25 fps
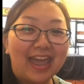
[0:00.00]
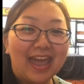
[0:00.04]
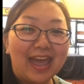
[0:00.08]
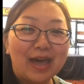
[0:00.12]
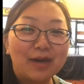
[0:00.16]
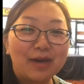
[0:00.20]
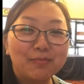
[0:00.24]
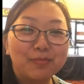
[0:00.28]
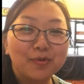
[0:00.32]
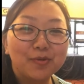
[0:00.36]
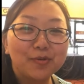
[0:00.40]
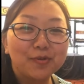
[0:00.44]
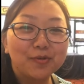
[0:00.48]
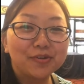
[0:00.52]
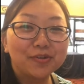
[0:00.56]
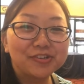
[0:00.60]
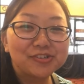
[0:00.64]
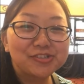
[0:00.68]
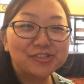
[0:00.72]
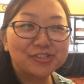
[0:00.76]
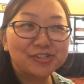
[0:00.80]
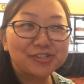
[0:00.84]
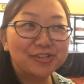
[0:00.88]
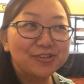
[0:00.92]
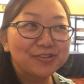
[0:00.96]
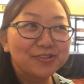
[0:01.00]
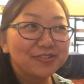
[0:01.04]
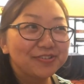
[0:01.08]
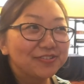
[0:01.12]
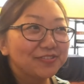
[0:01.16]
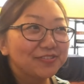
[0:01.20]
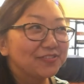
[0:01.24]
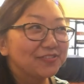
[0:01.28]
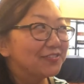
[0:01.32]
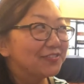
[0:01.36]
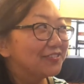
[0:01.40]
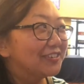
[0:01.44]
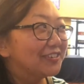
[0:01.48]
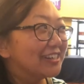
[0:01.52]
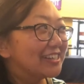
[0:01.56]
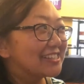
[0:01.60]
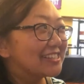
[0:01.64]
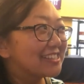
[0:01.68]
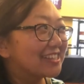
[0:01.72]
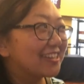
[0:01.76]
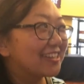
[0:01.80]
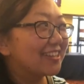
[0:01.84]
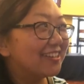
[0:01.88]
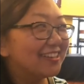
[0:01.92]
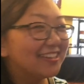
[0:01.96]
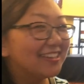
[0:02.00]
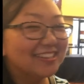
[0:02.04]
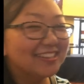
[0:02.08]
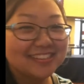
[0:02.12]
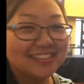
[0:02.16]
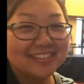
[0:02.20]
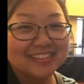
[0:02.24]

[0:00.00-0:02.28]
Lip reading: apple orchard. What is it called?